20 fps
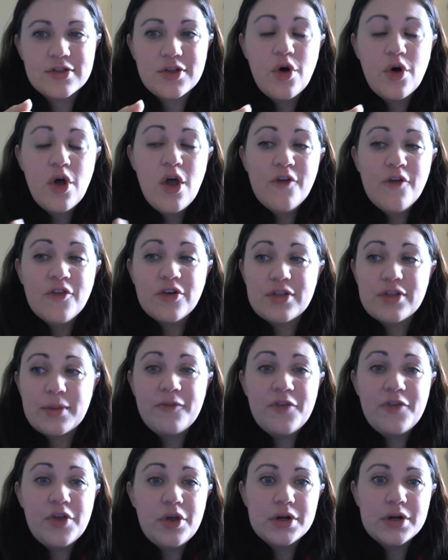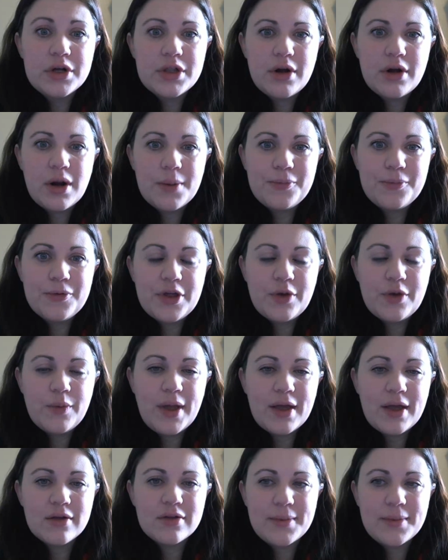So for some of you, it'll clear up really
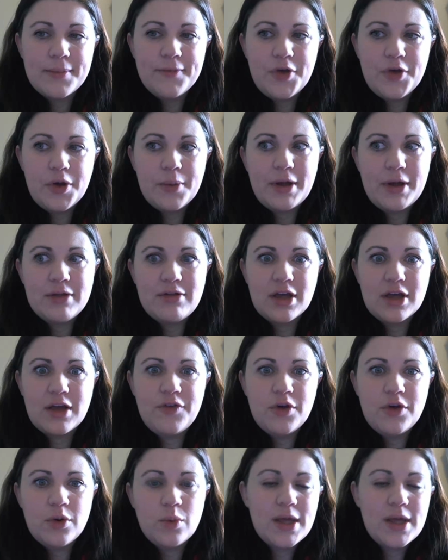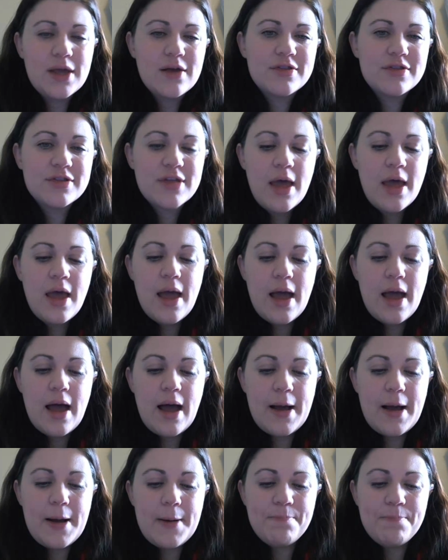quick. Some of you, it might take a few weeks.
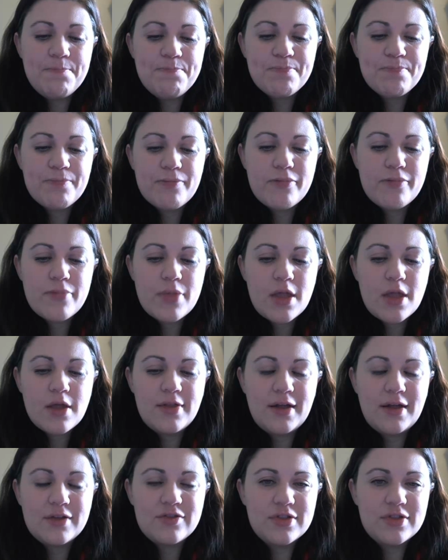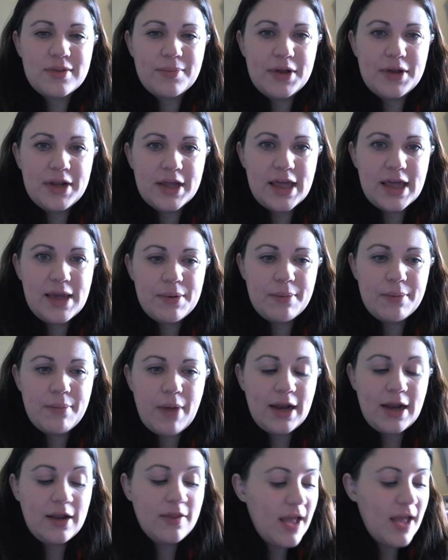That's just something to keep in
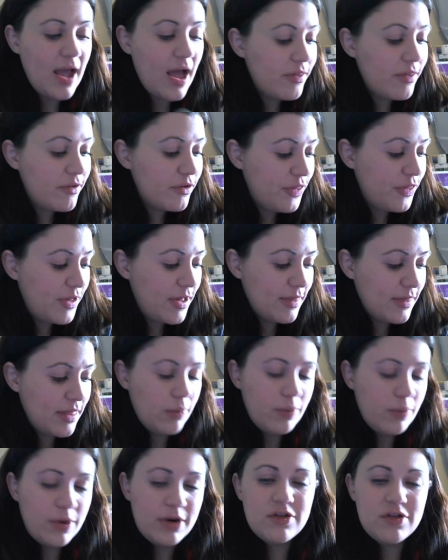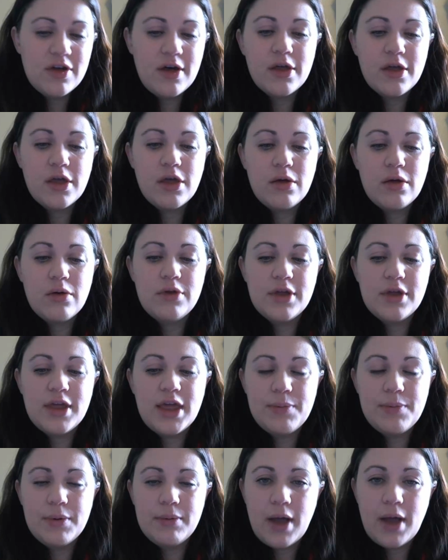mind. The other thing that I want to tell you to
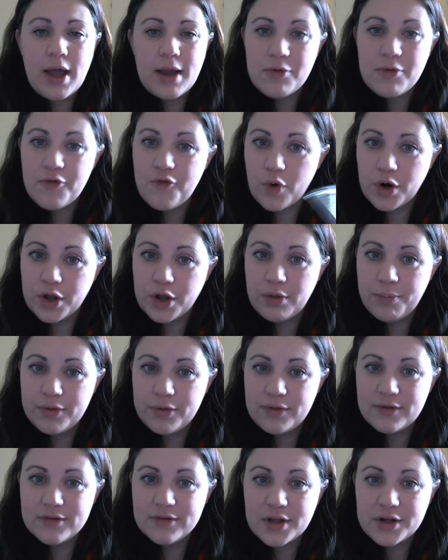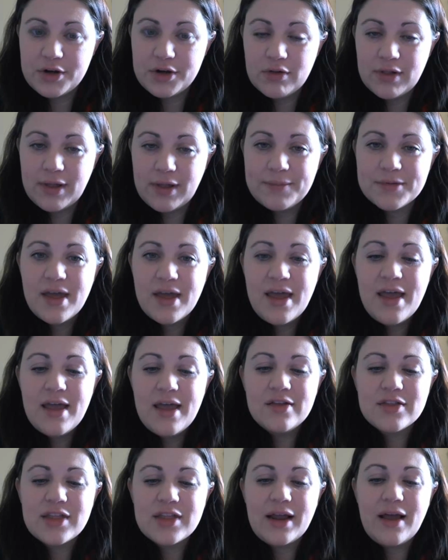keep in mind before you put this on your lips
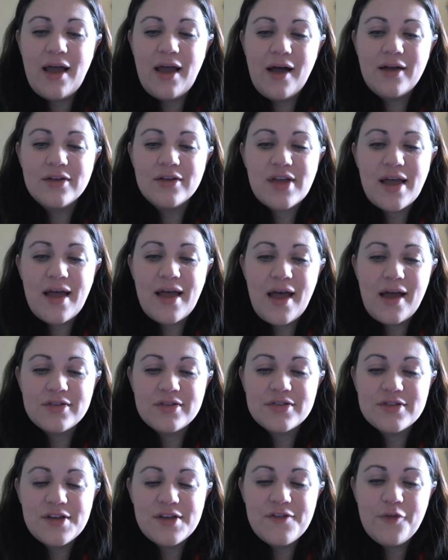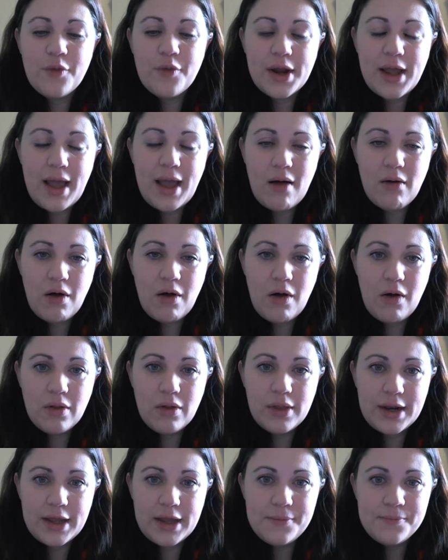is that it has SD40
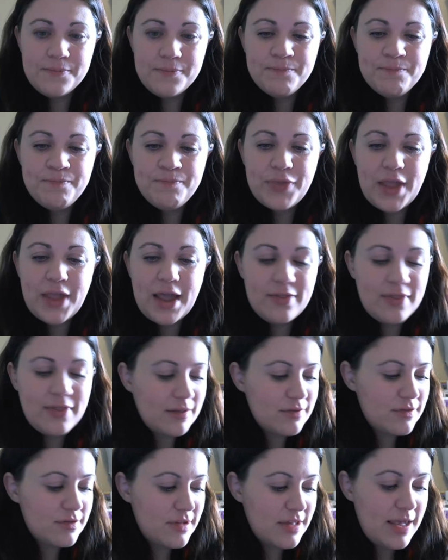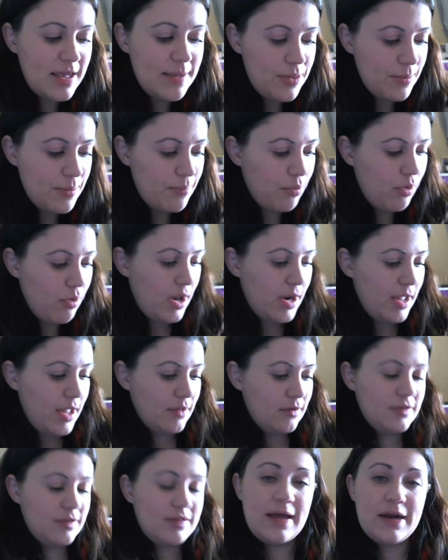alcohol in it, and that's to keep the
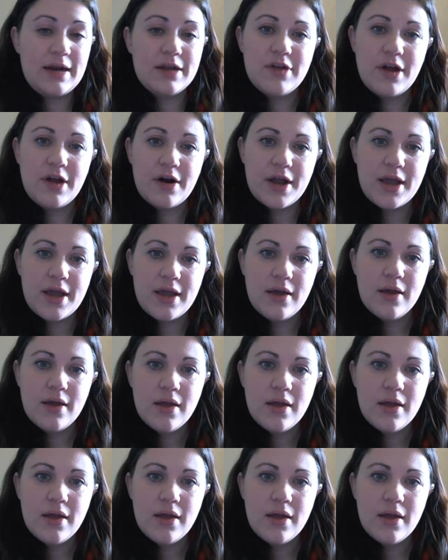product sanitary.